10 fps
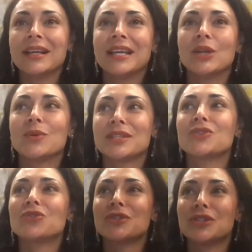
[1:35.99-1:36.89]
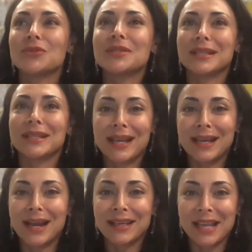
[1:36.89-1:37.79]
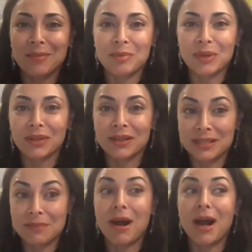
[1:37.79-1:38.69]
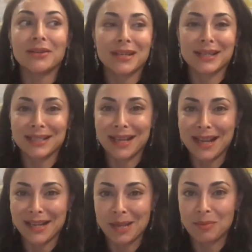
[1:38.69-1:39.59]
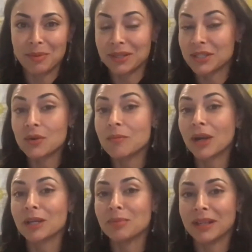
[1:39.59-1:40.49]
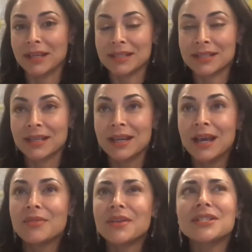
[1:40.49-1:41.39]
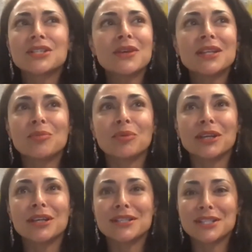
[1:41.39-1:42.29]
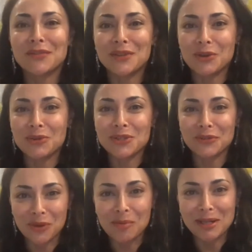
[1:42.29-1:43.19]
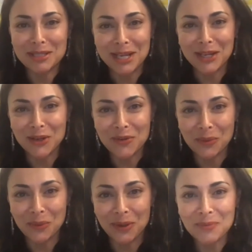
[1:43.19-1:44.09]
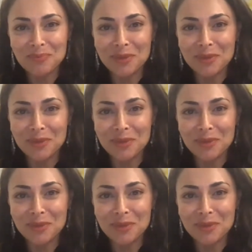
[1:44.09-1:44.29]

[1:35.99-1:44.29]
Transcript: It was introducing AI capabilities, democratizing AI capabilities to a marketplace that still had the preconceived notions of robots taking over the world.